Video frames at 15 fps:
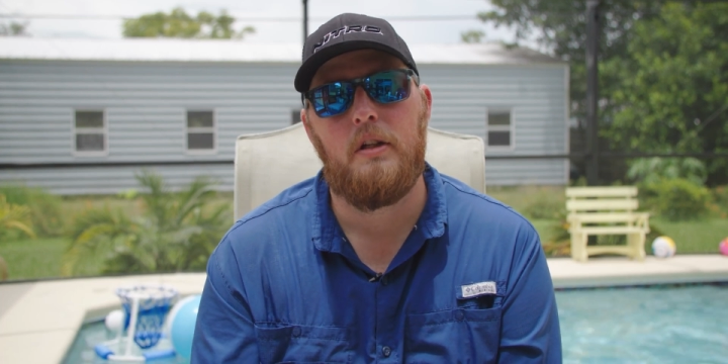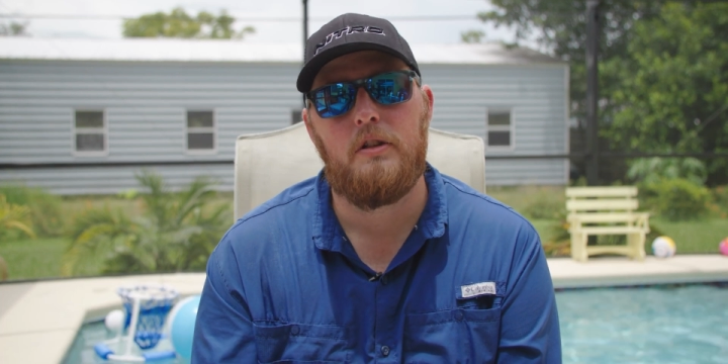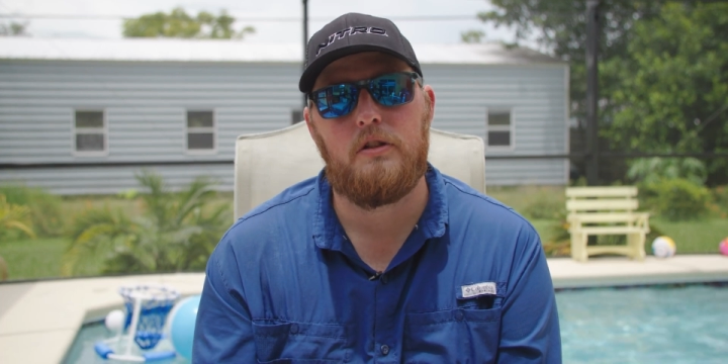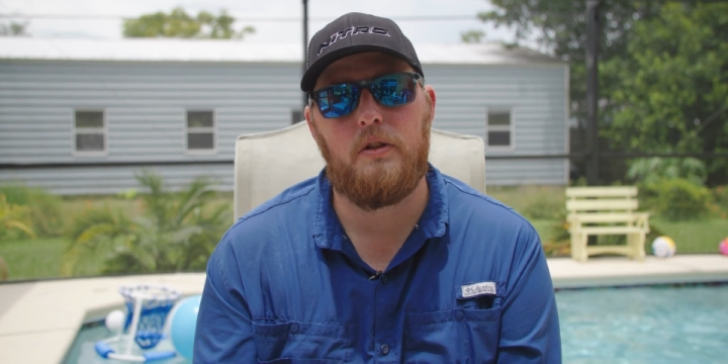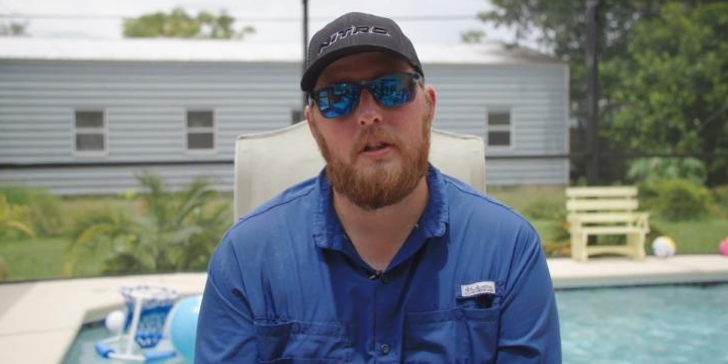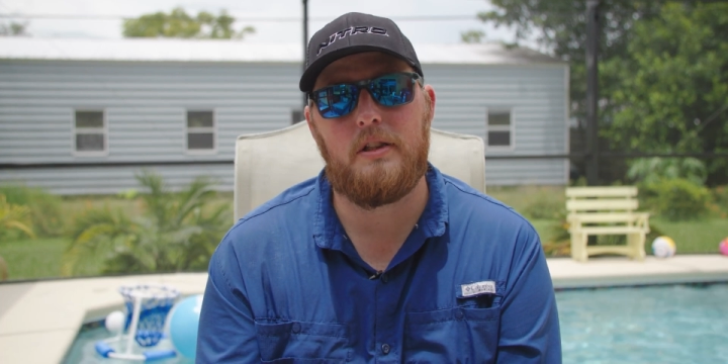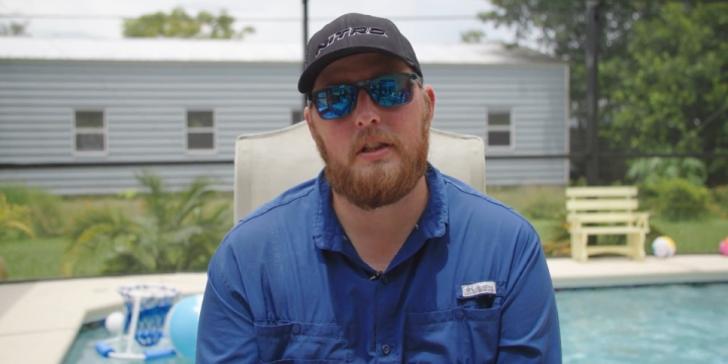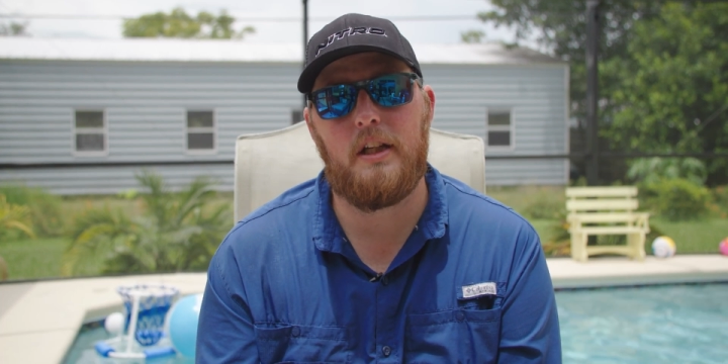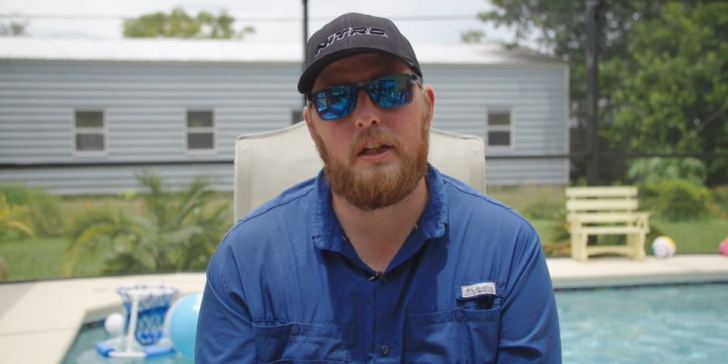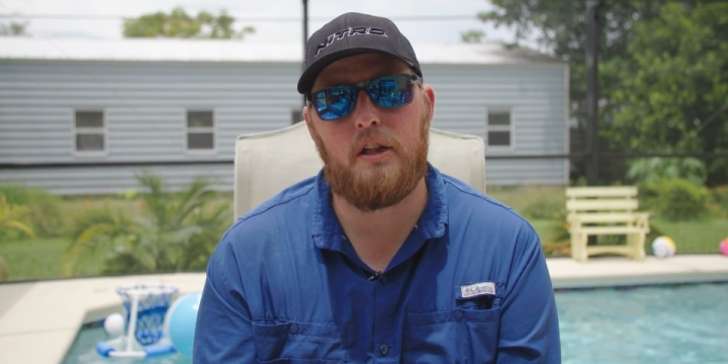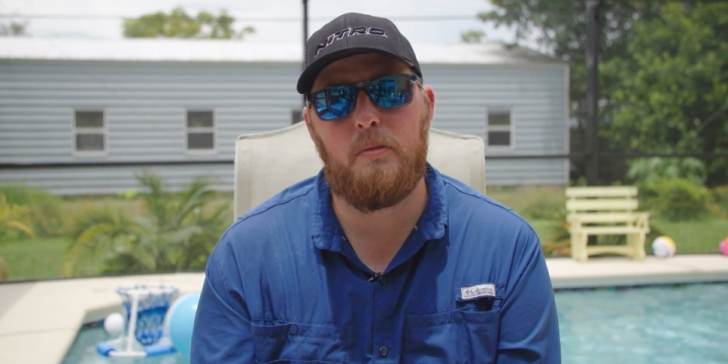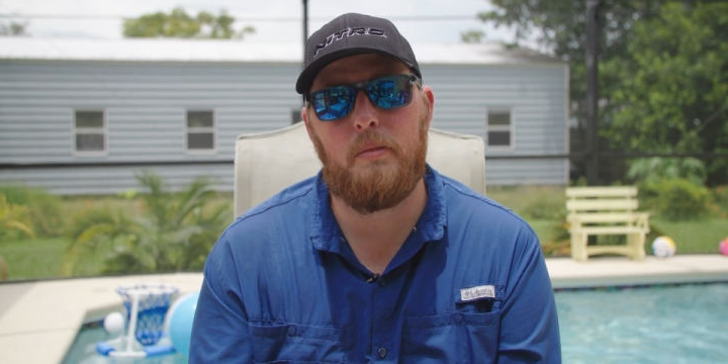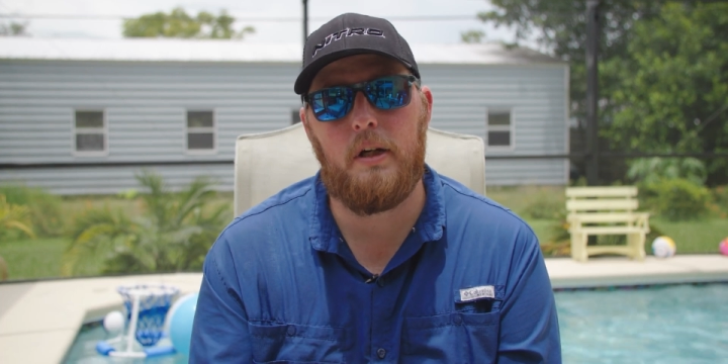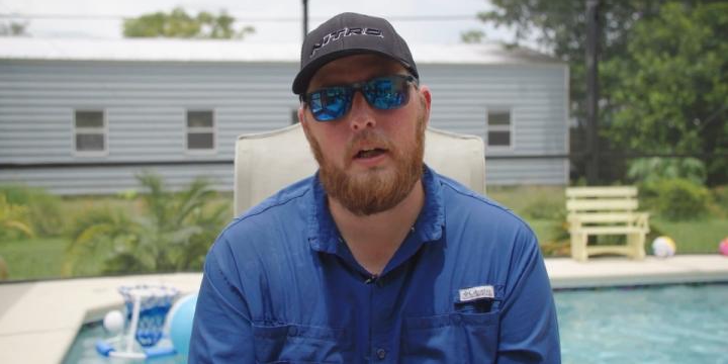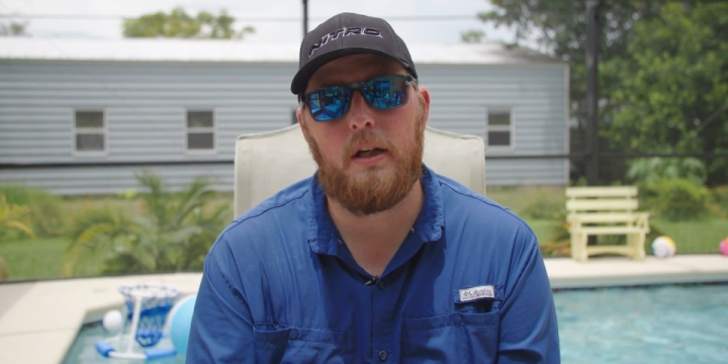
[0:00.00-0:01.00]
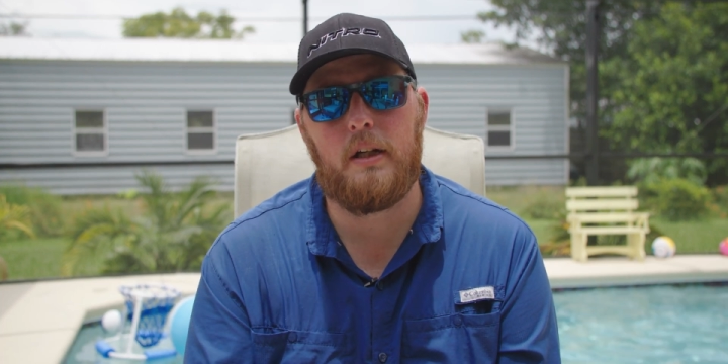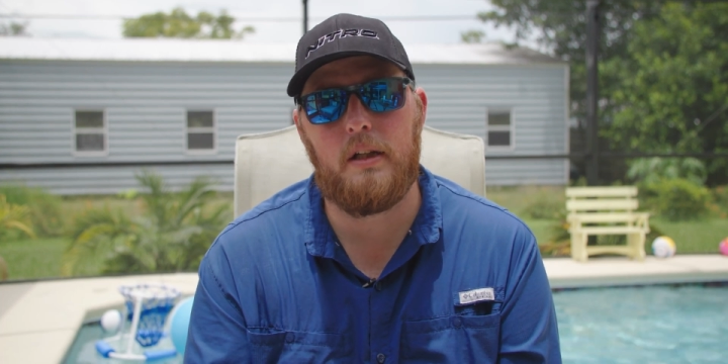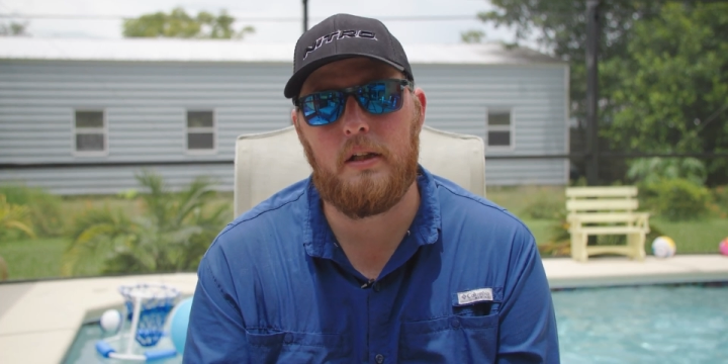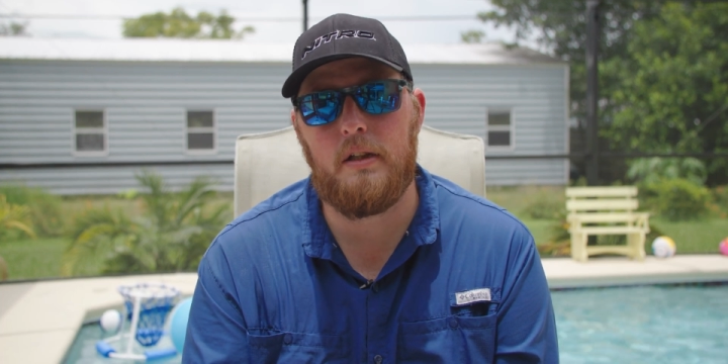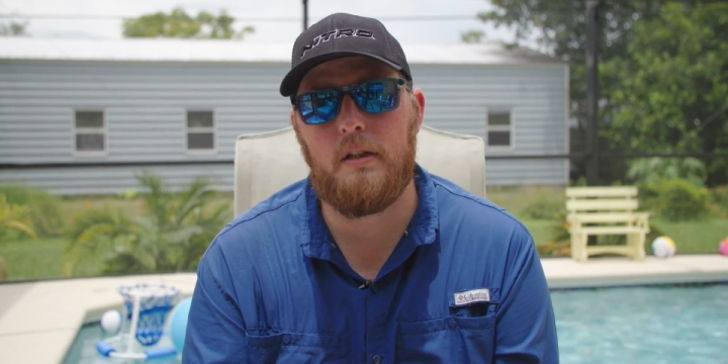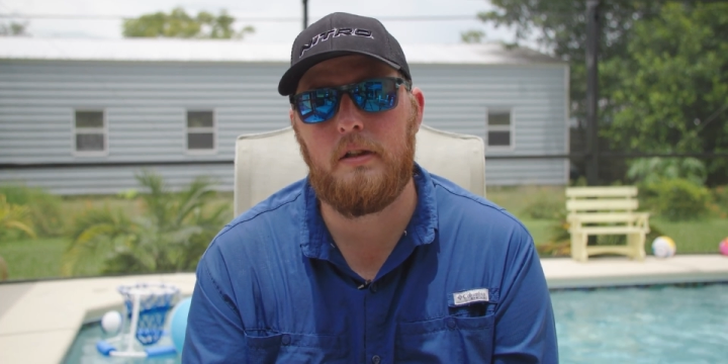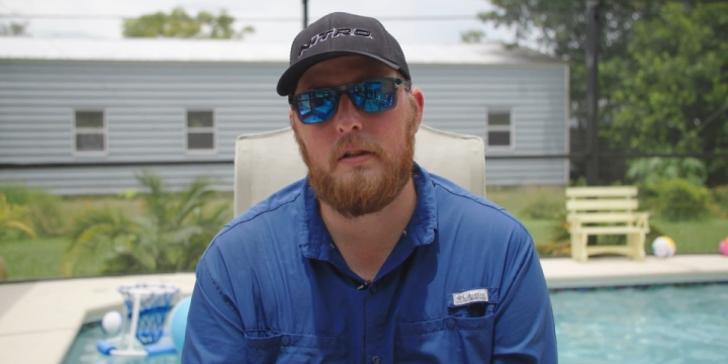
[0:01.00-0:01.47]
So the second bag
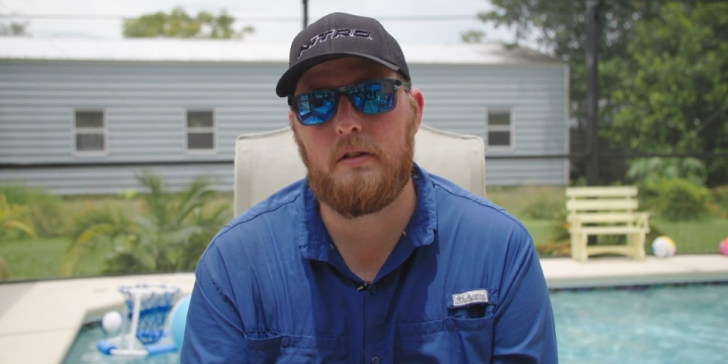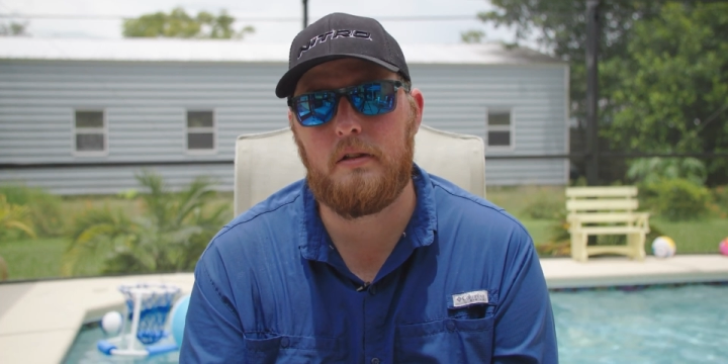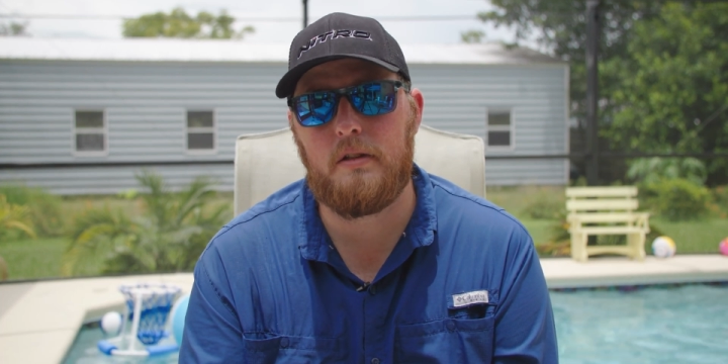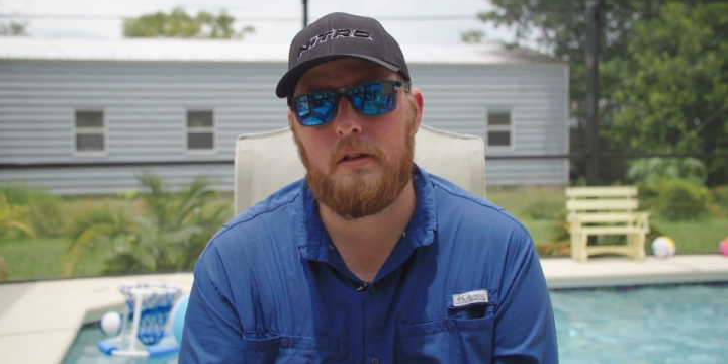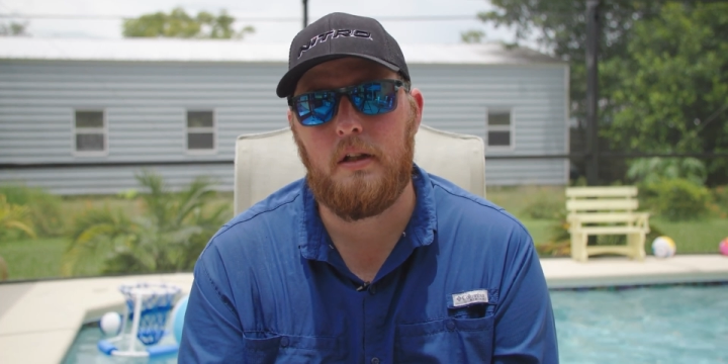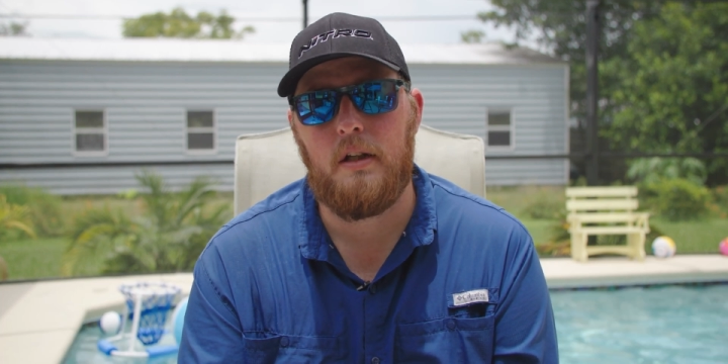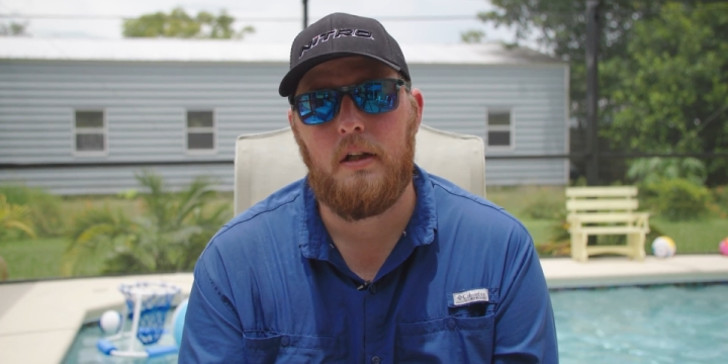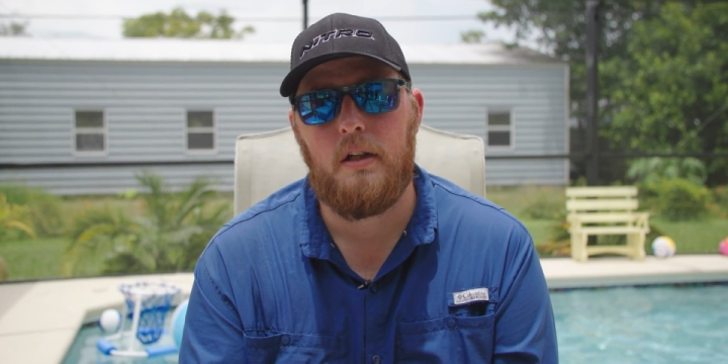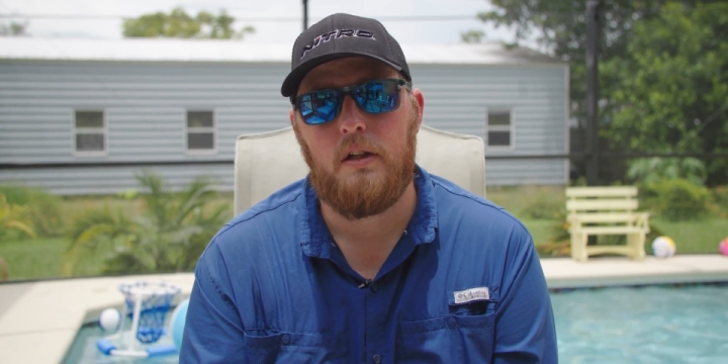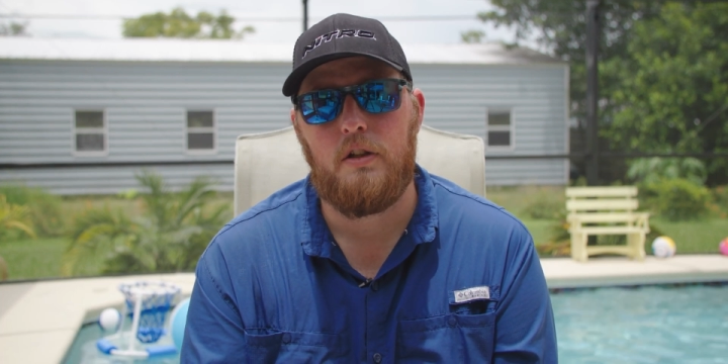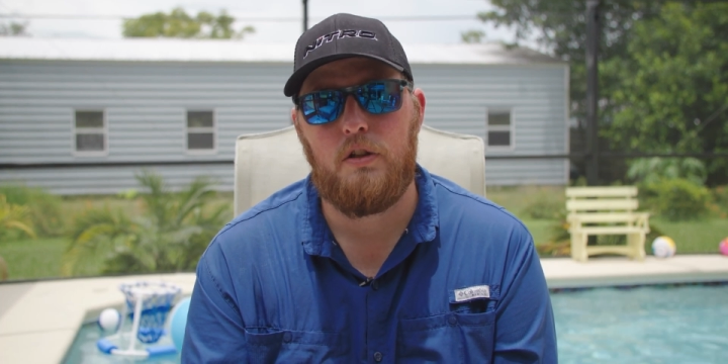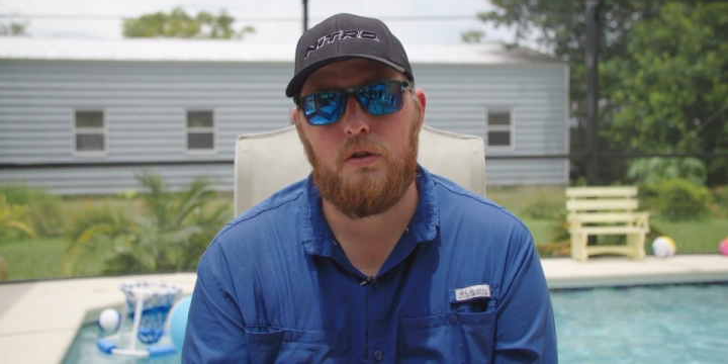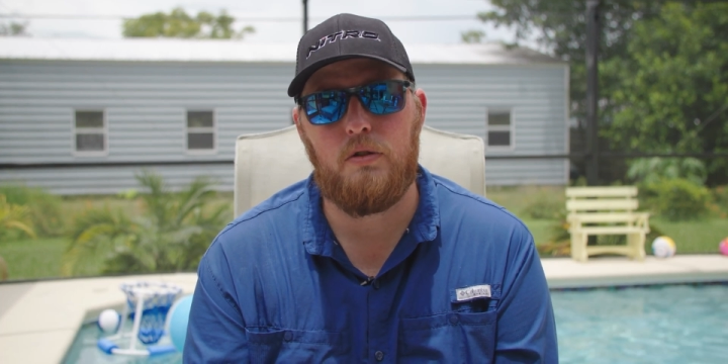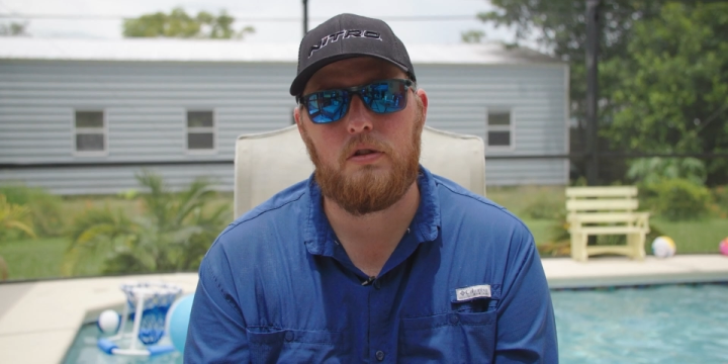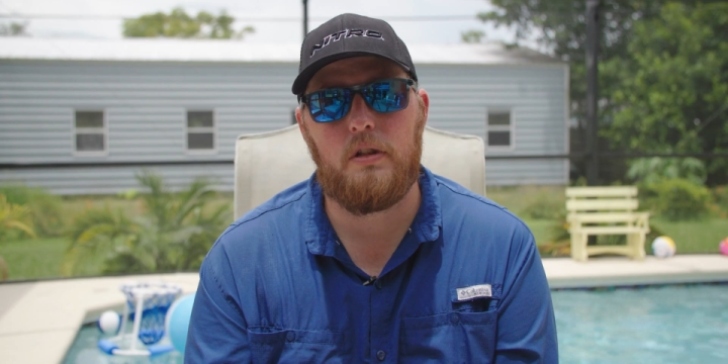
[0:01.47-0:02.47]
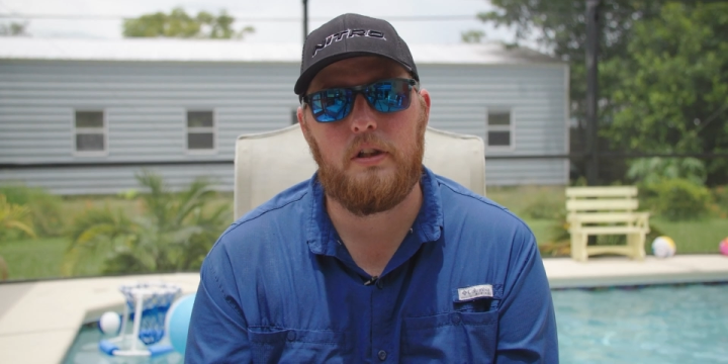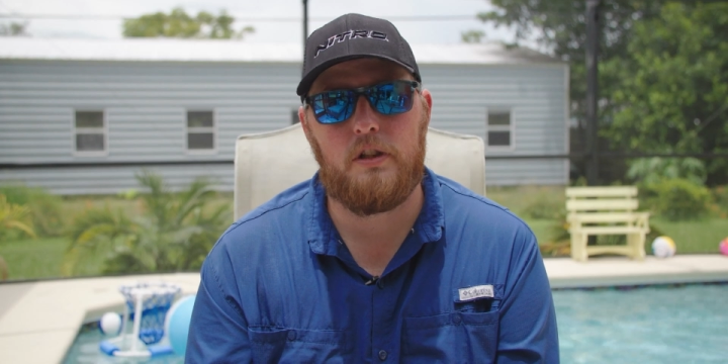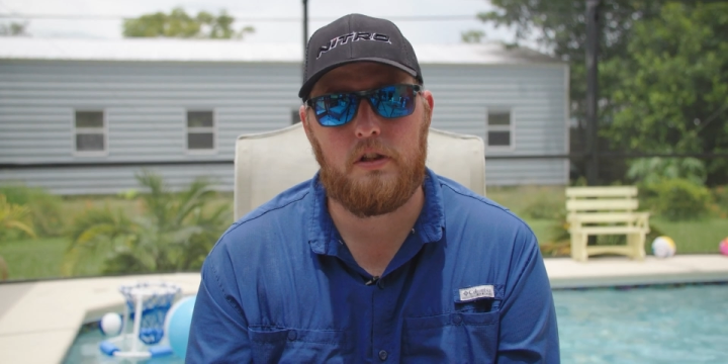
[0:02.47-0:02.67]
is usually